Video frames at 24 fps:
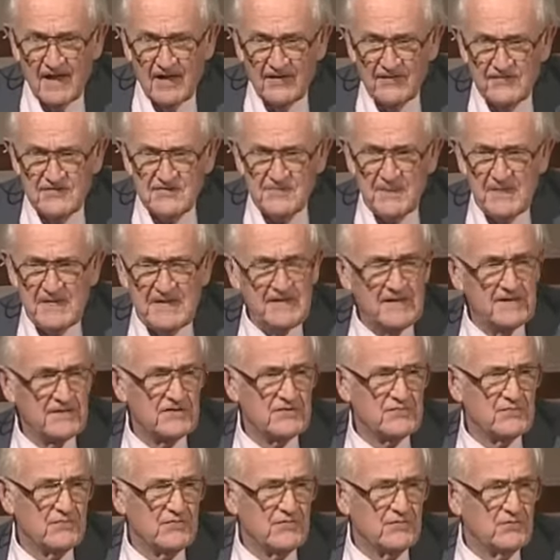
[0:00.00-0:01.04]
Now, this
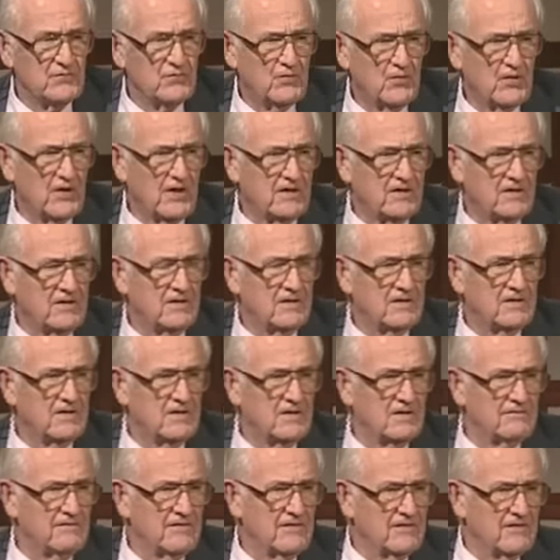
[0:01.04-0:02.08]
begins with the work
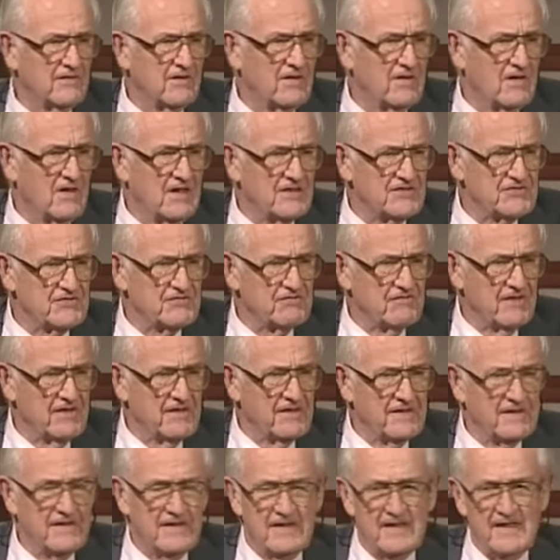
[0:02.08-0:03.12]
of an
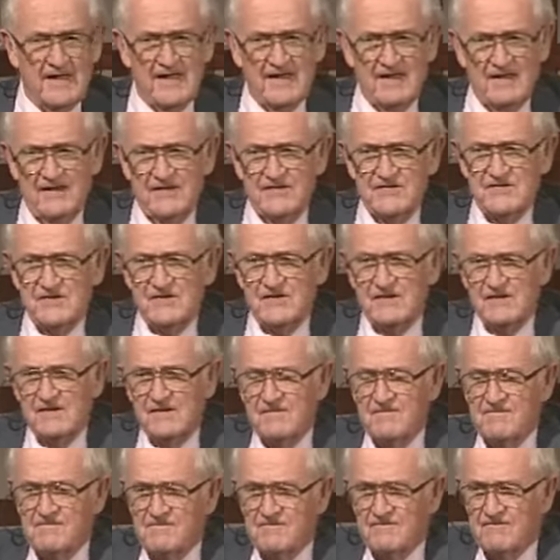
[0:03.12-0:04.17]
Austrian analyst,
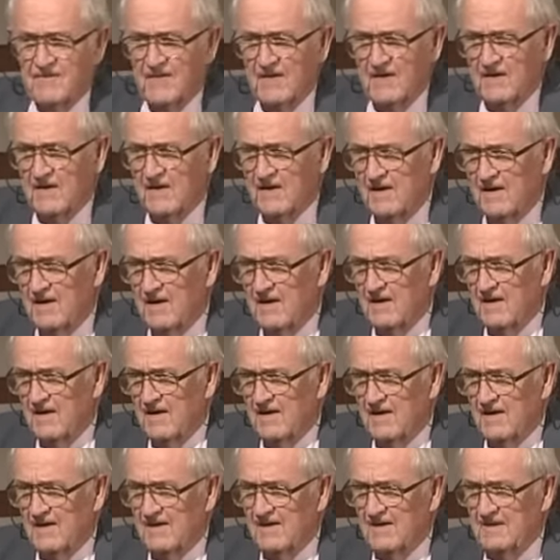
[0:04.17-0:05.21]

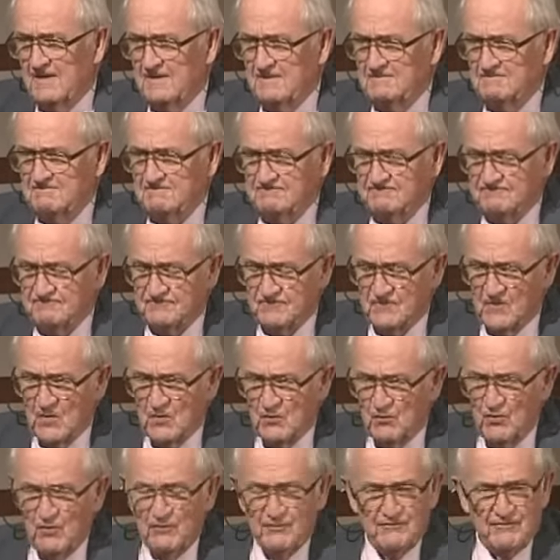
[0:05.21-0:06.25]
um,
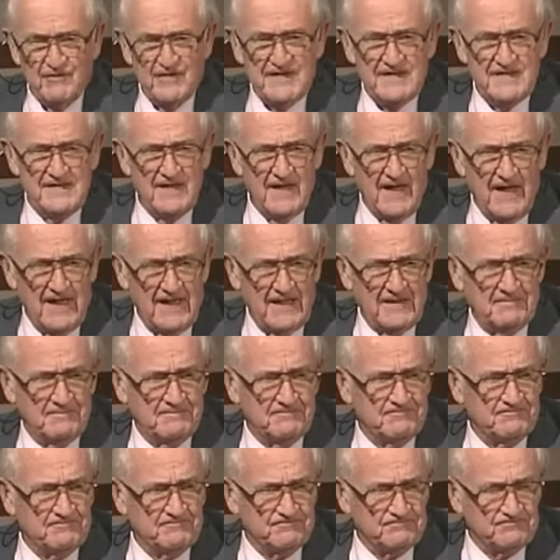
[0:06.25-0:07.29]
Wilfried
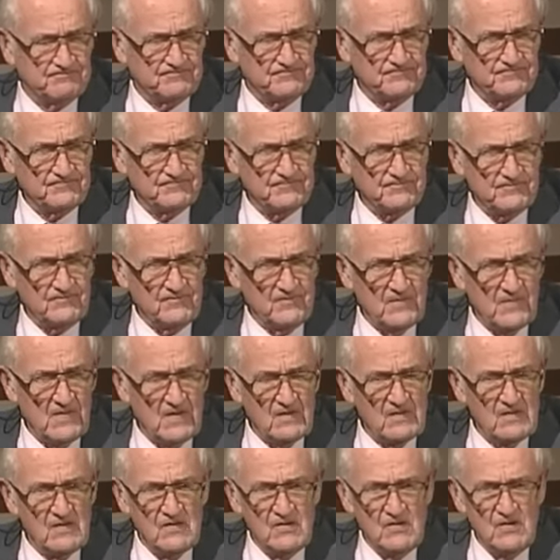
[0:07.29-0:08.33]
Daim,
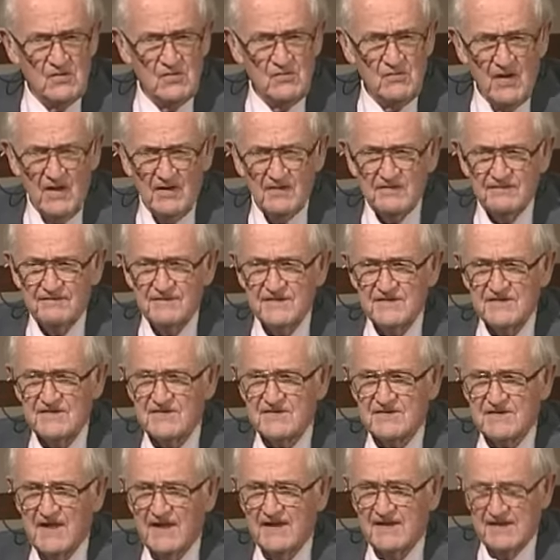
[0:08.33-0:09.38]
who, out of his
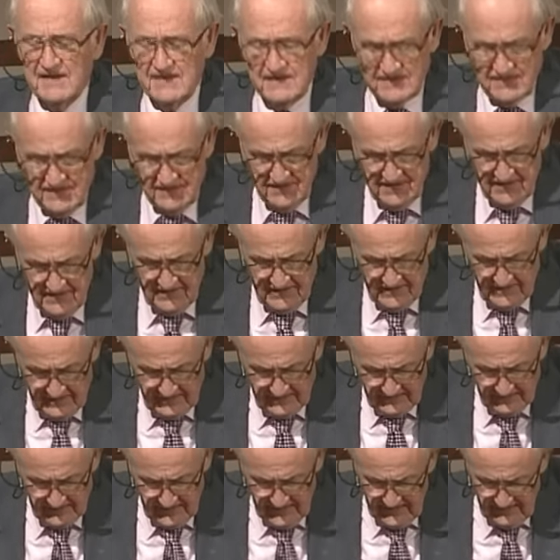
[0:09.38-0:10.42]
studies,
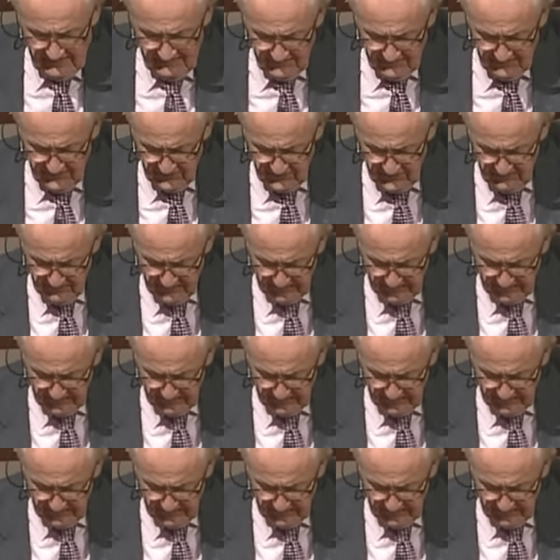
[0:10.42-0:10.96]
came to